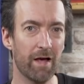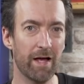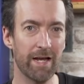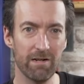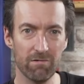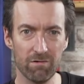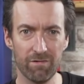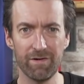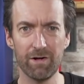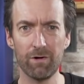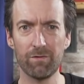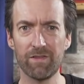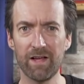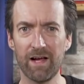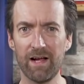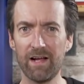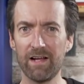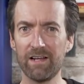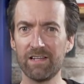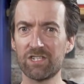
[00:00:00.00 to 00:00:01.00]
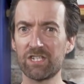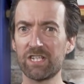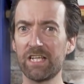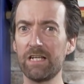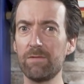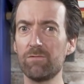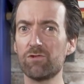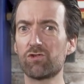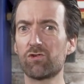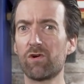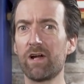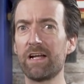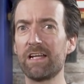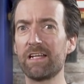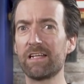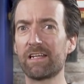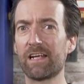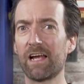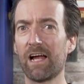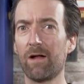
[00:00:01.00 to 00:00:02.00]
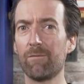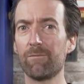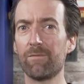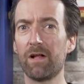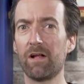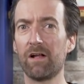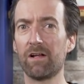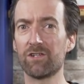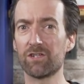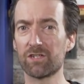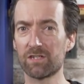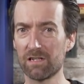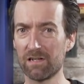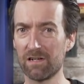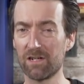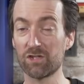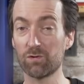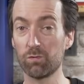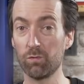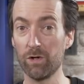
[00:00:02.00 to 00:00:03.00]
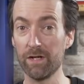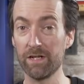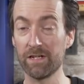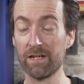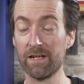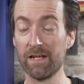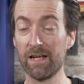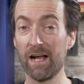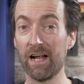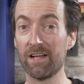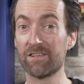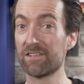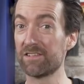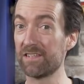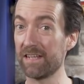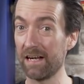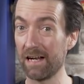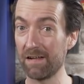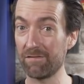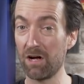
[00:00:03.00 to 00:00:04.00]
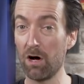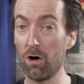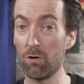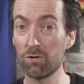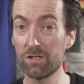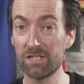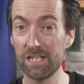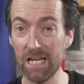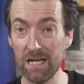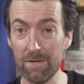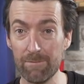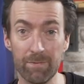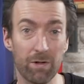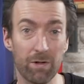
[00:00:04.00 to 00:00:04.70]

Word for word: He revealed that at his team training camp just last week and says that he'll have a whole team